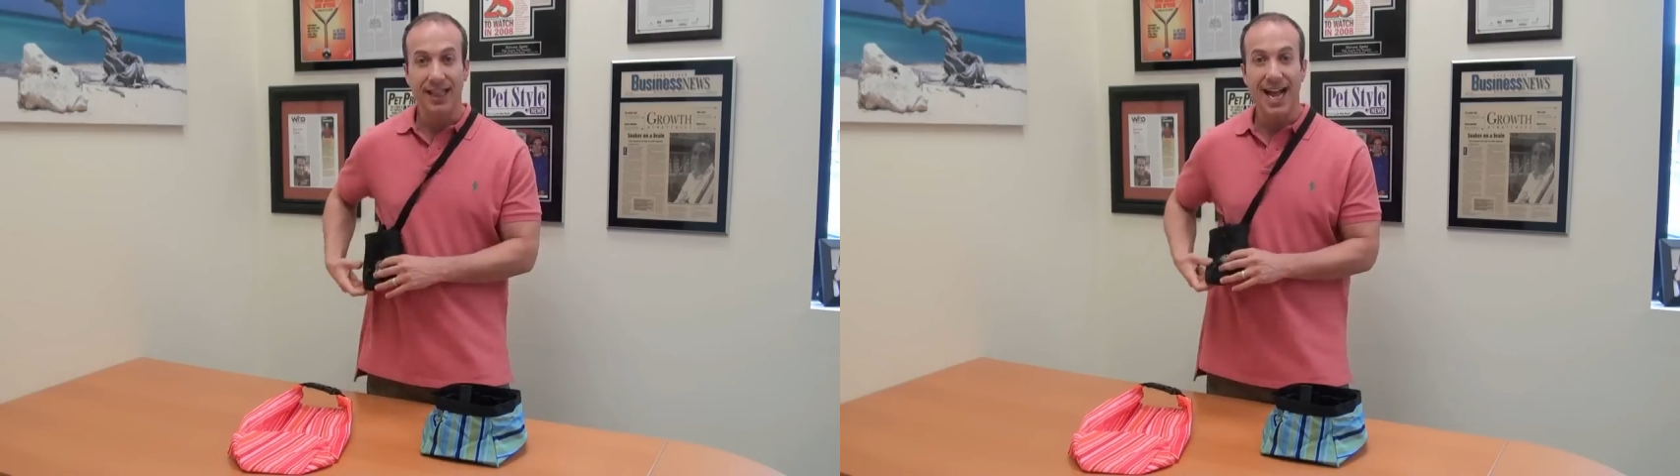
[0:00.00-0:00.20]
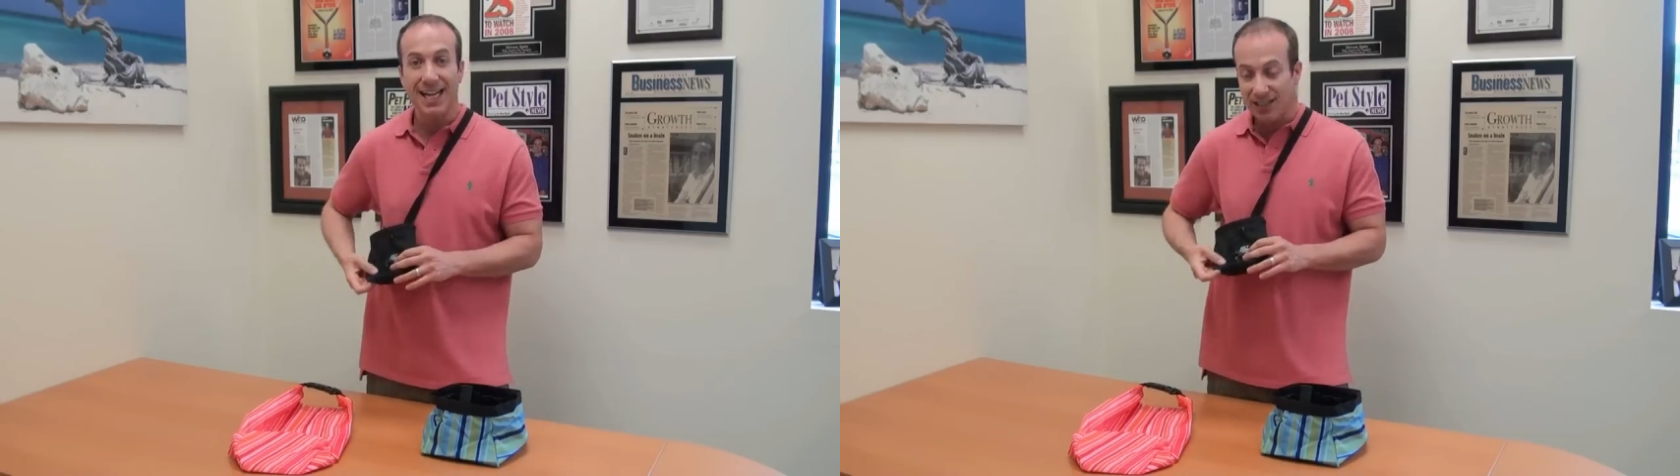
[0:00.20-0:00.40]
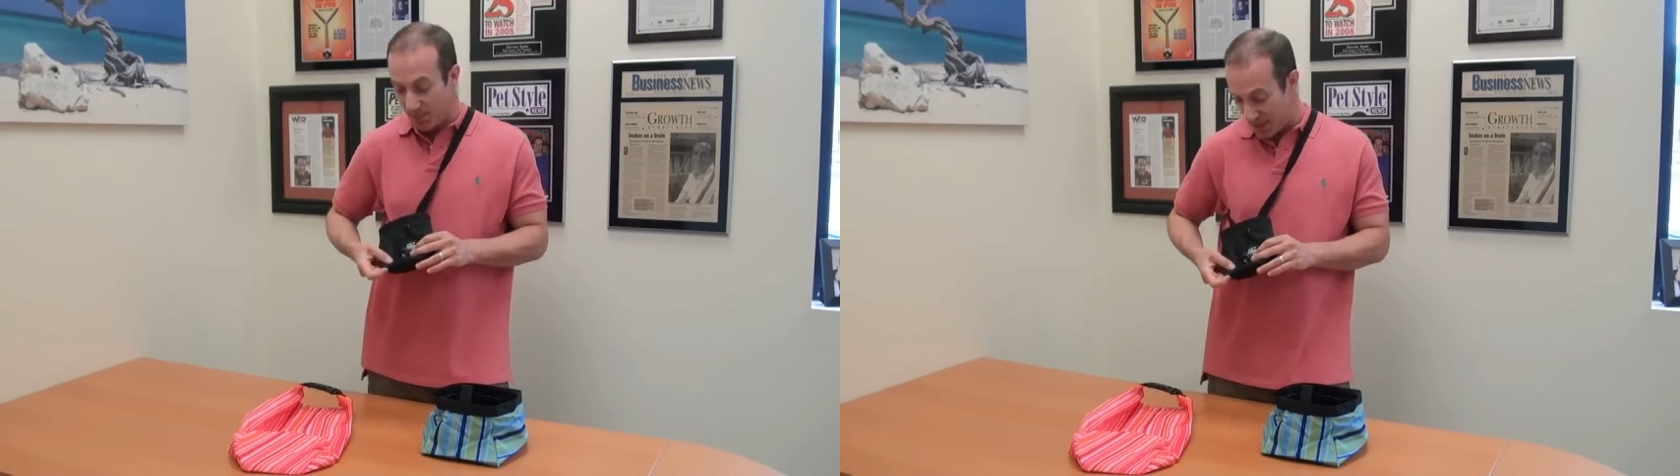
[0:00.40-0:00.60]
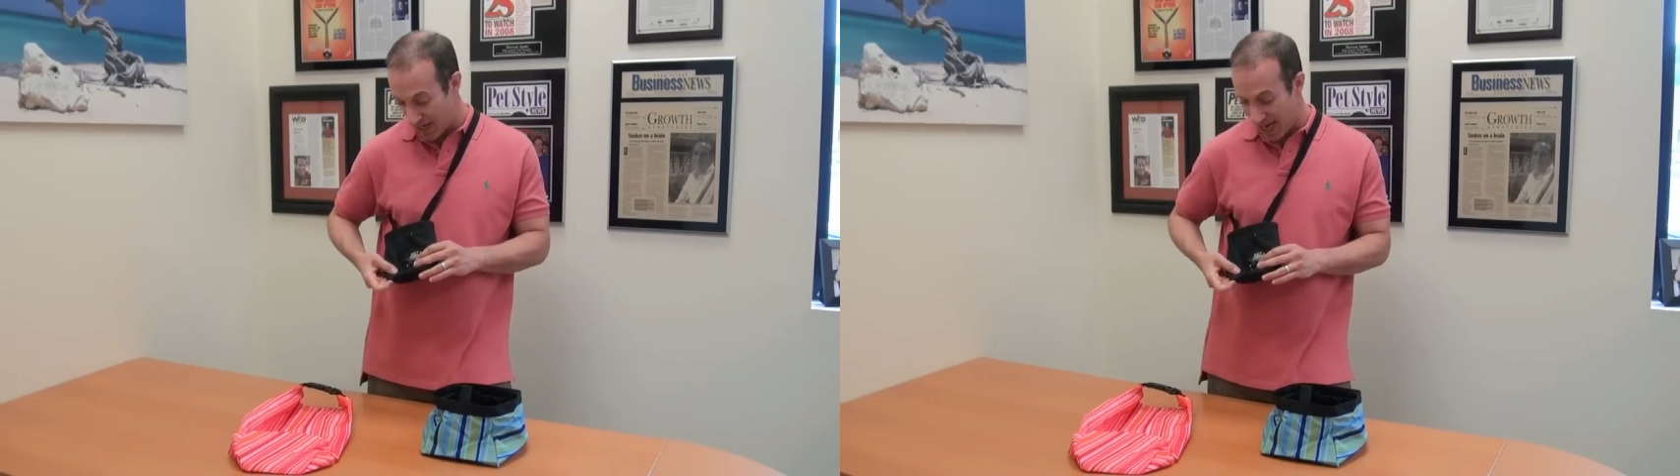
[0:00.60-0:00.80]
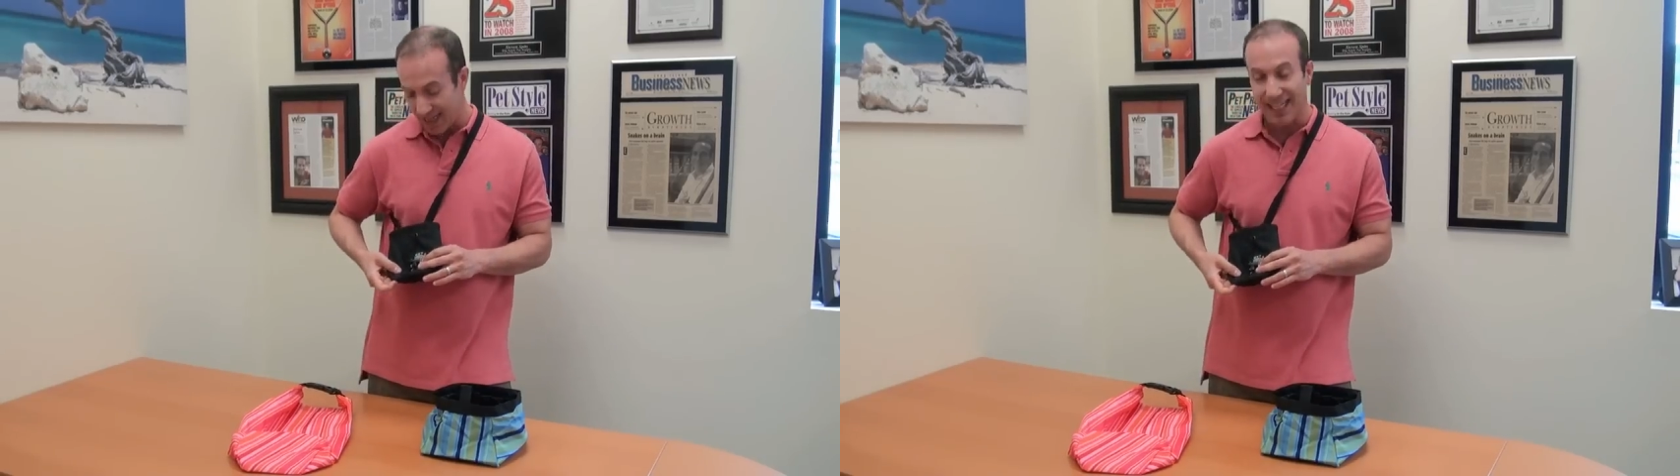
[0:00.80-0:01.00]
last but
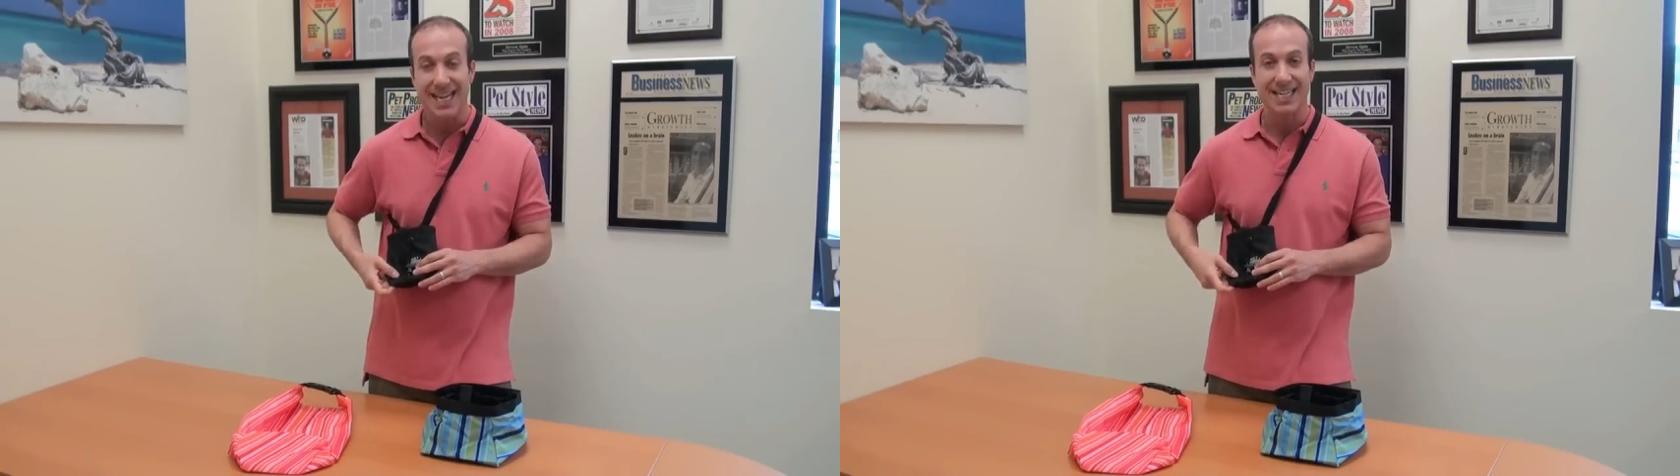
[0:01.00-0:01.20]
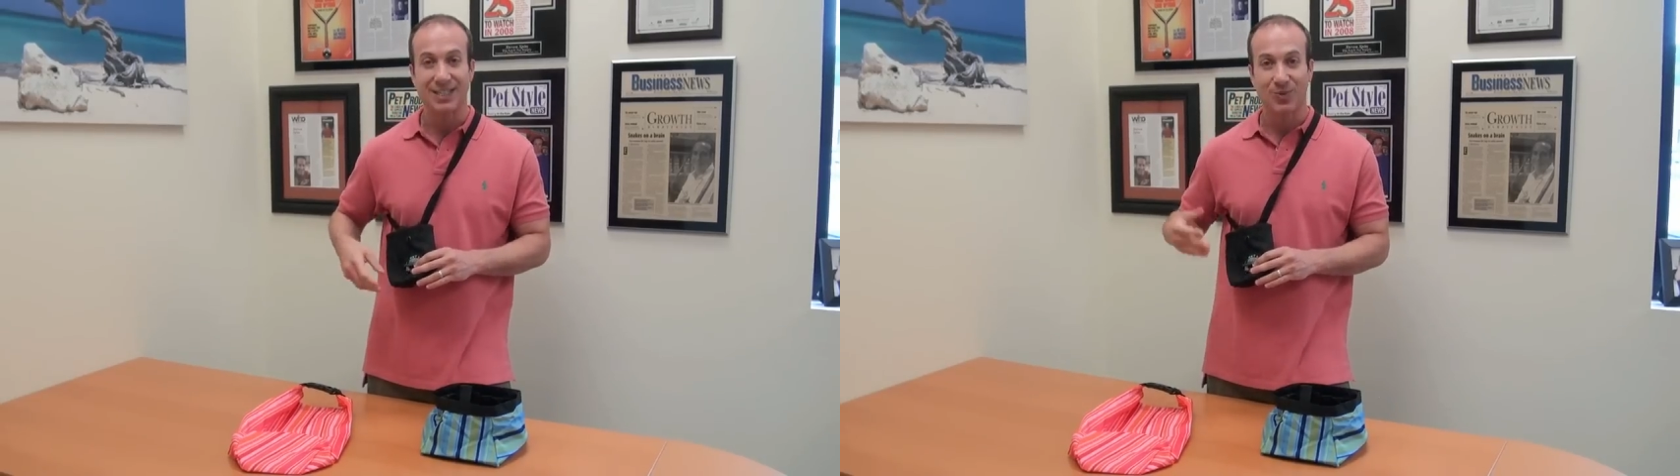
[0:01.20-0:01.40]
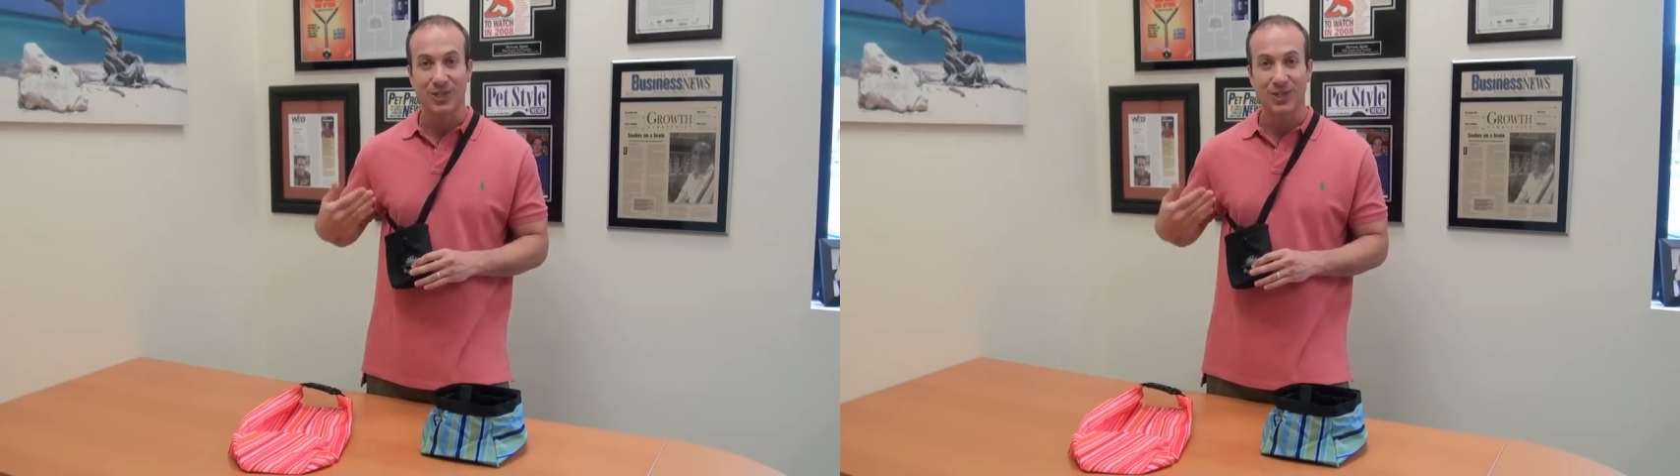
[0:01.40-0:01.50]
not least,